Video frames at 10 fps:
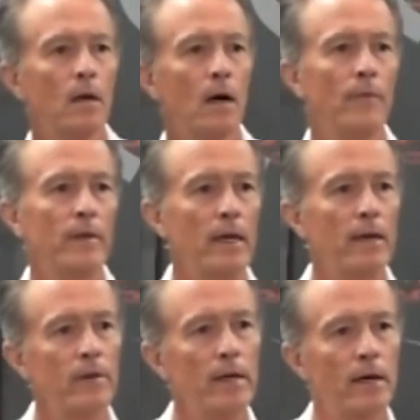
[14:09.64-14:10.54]
On the
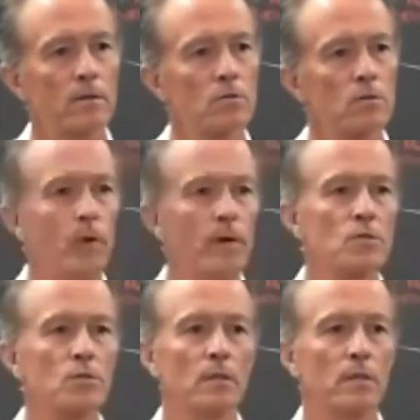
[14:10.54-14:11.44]
AVX, there's a
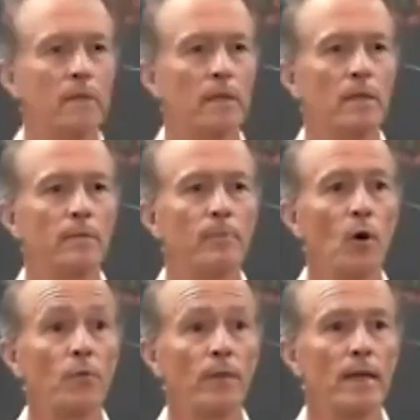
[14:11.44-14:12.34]
question. Can
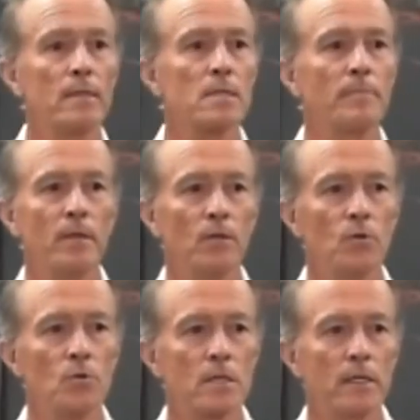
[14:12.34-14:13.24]
both lenses be
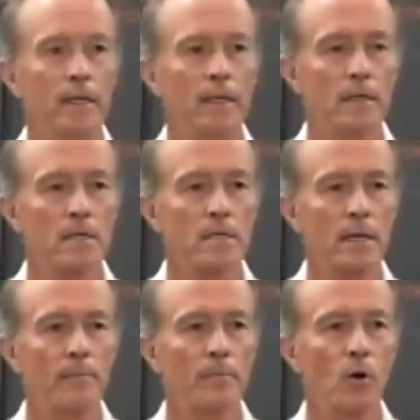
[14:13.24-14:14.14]
used in the
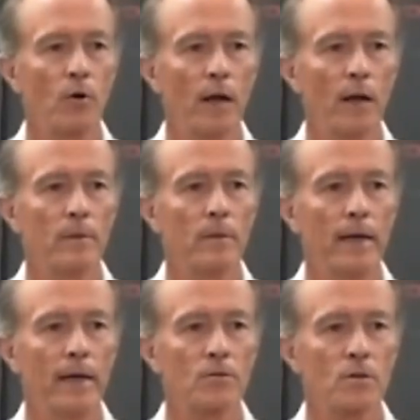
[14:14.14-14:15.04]
same program?
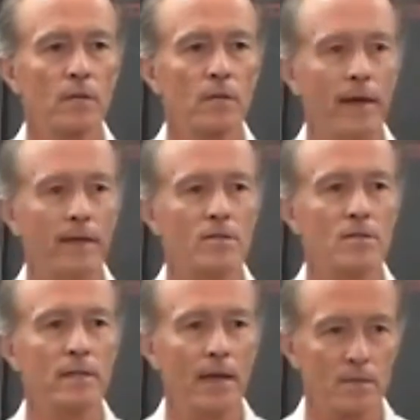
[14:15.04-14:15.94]
The answer to that is
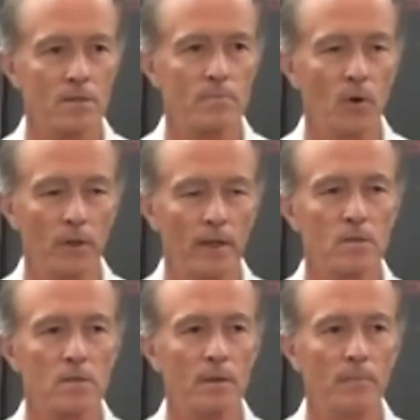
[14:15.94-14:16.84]
yes, both
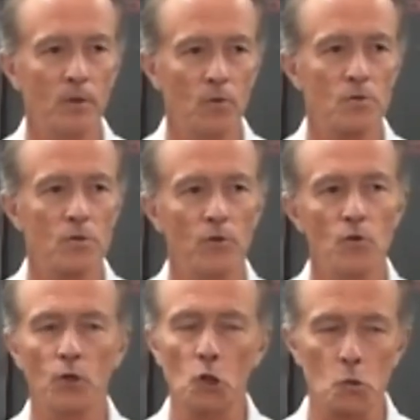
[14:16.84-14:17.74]
lenses can be used. So you
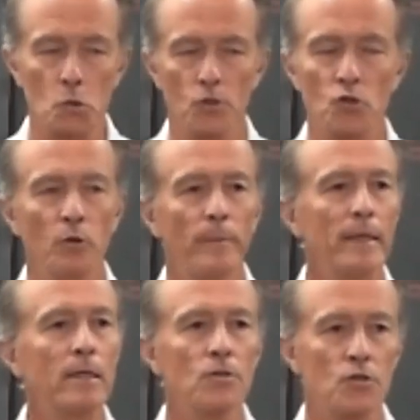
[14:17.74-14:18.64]
can use the zoom
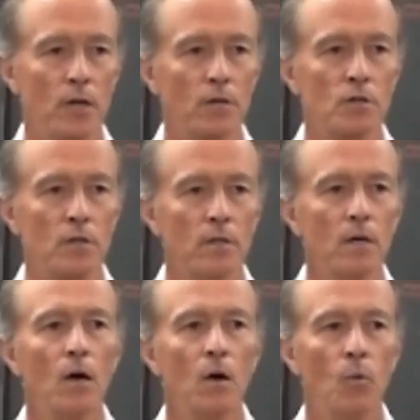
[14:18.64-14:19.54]
in conjunction
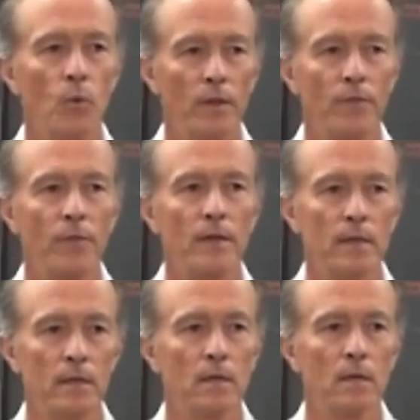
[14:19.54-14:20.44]
with
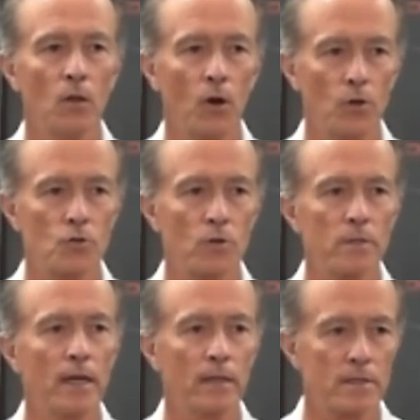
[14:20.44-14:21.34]
the larger
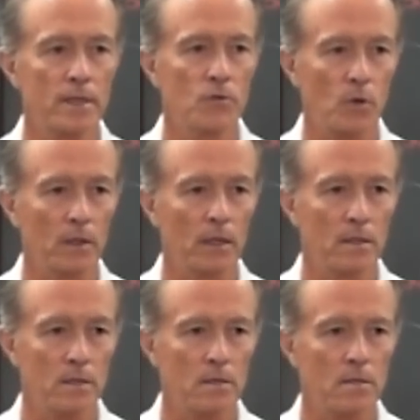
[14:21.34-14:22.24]
telecentric
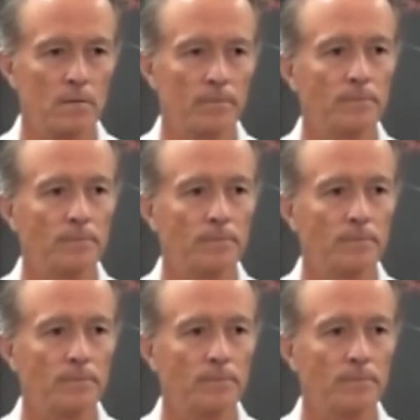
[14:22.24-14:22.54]
lenses.